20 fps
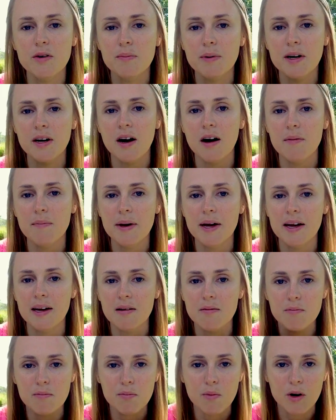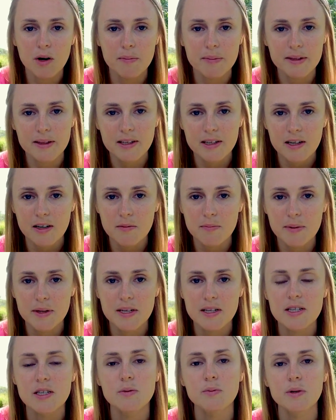becoming morbidly
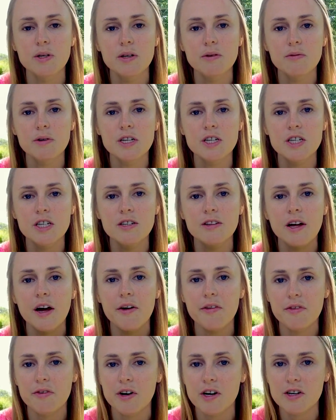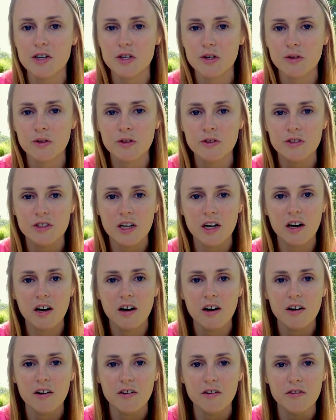obese, when you're reaching that threshold
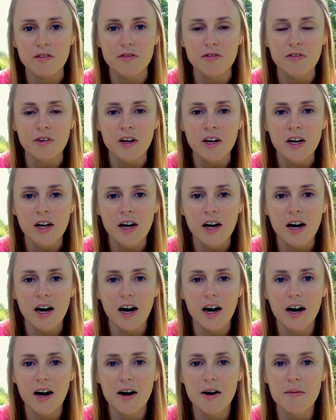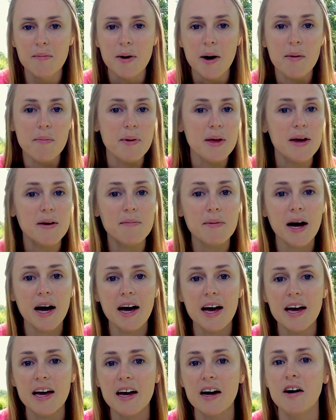of a
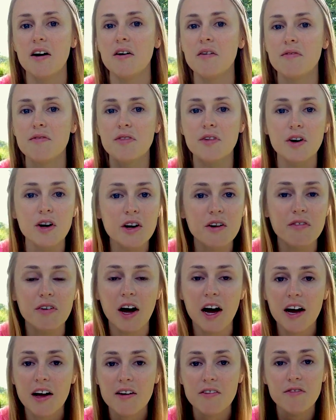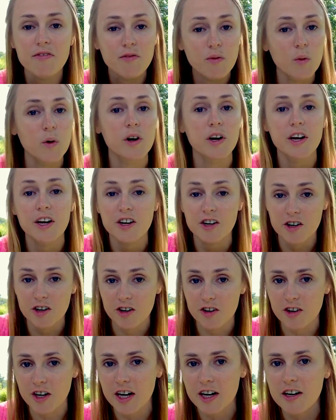BMI of 35, 40 or
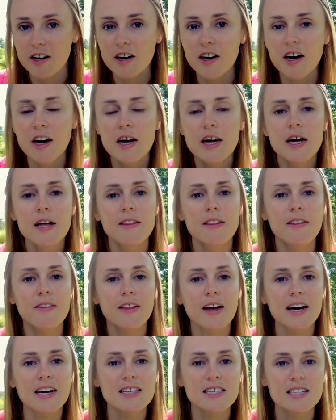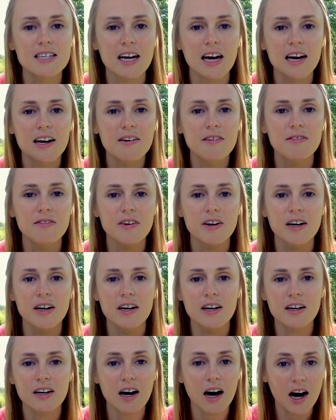greater, then that's kind of
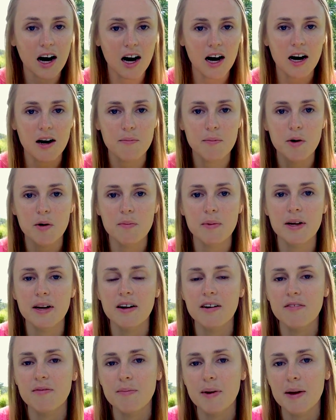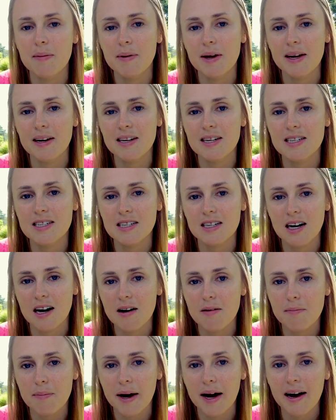a aha moment of maybe I need to
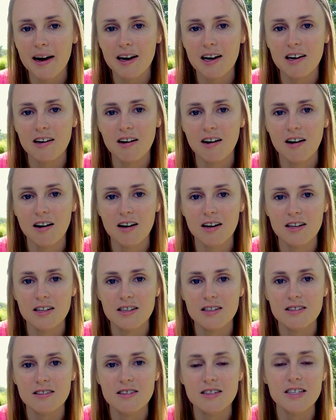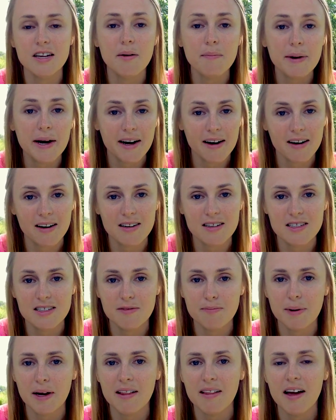cut back on some areas
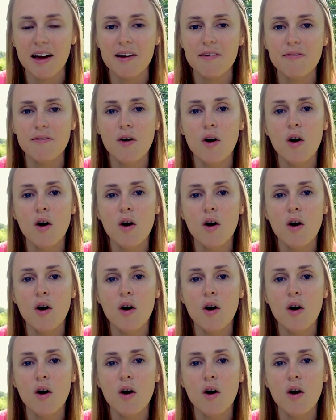of my life